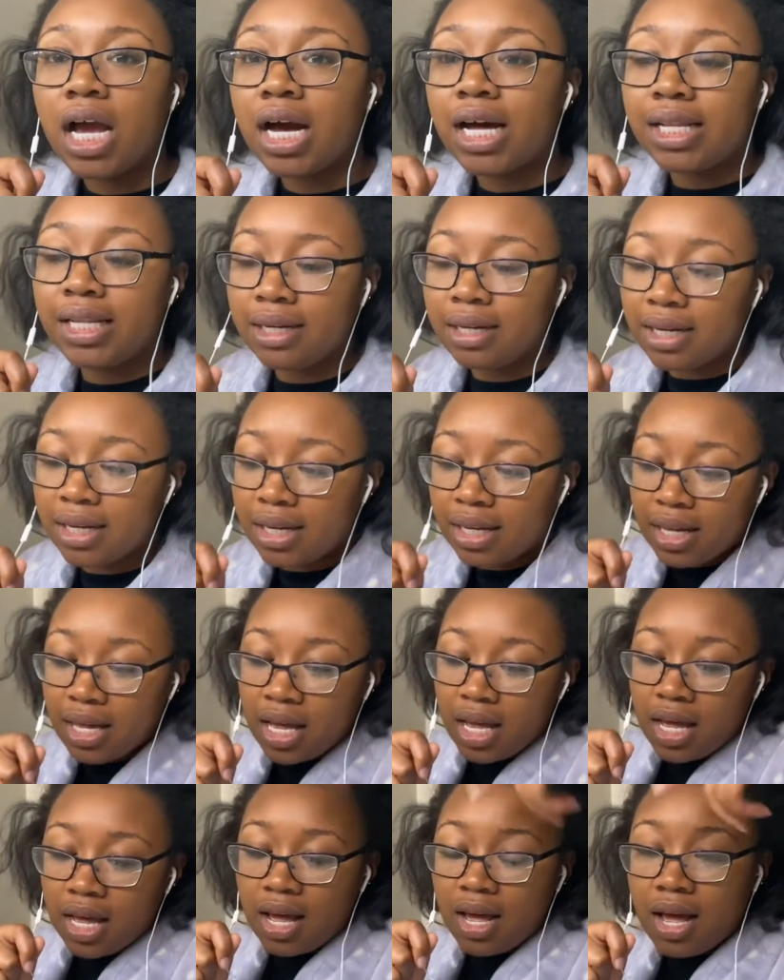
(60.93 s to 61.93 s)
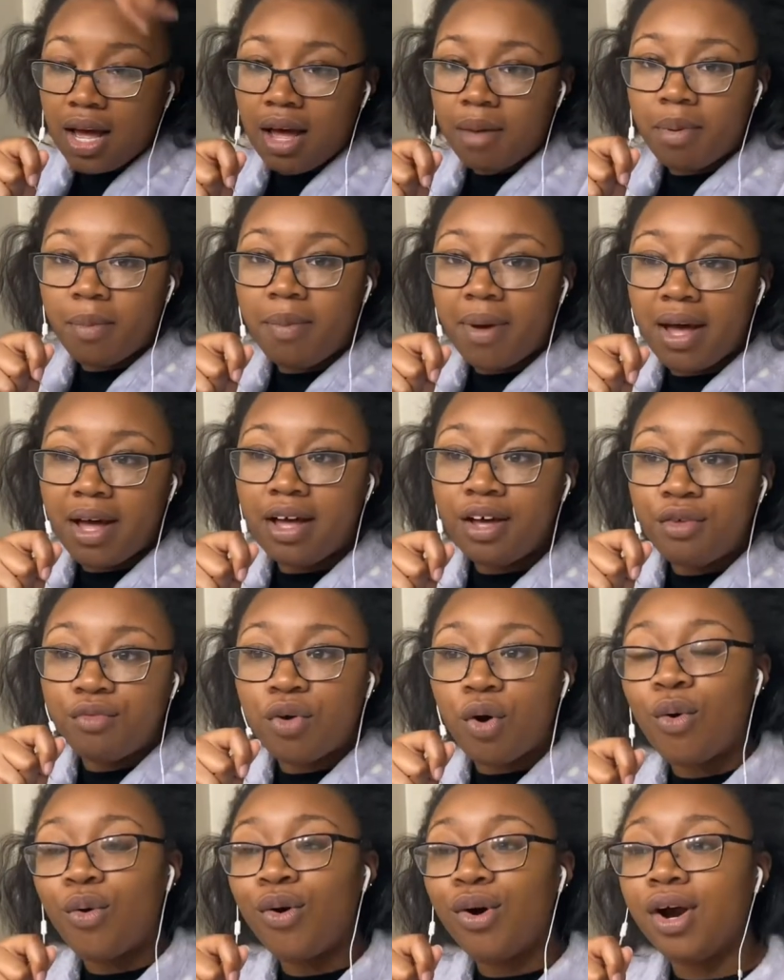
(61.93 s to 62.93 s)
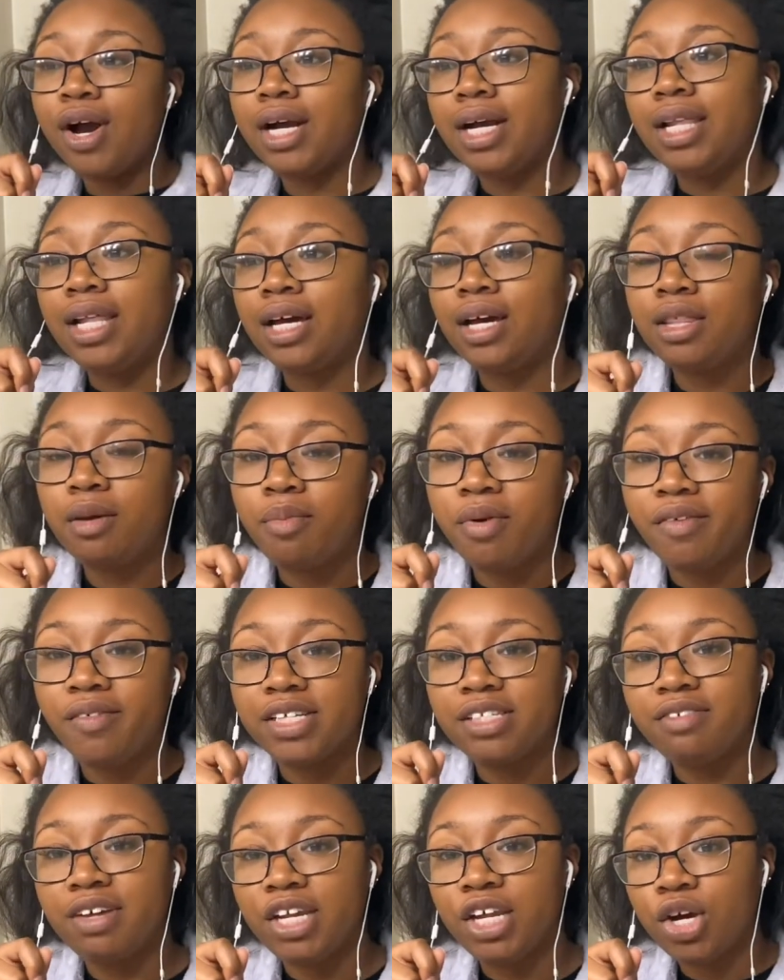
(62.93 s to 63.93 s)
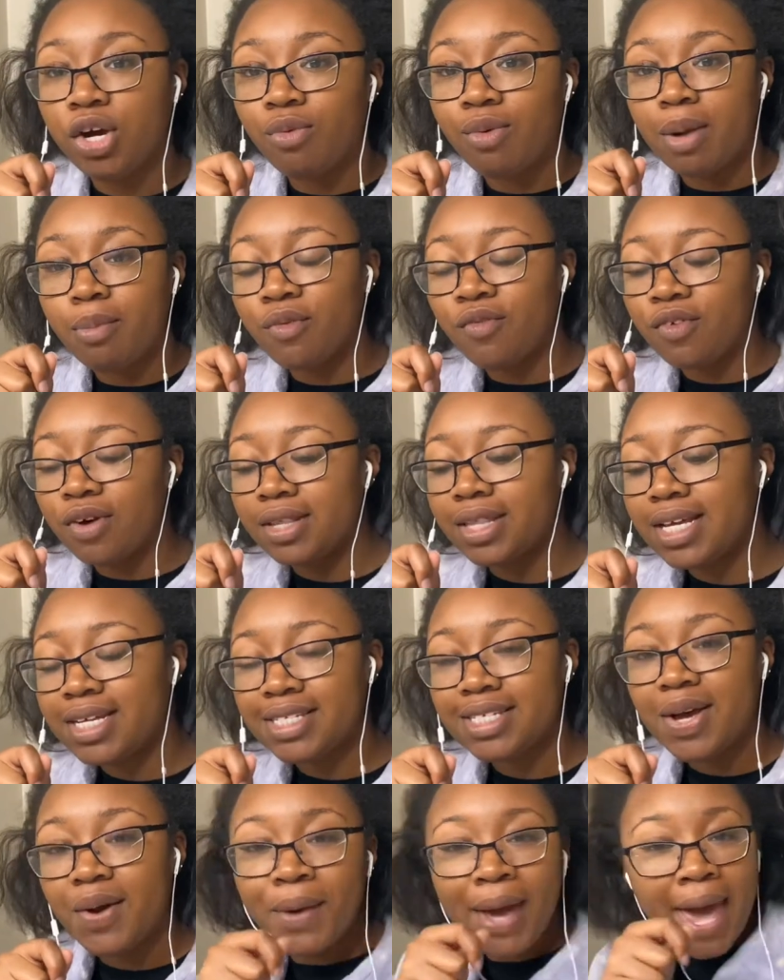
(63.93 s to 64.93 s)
click up above or click on the previous video right before this. Okay,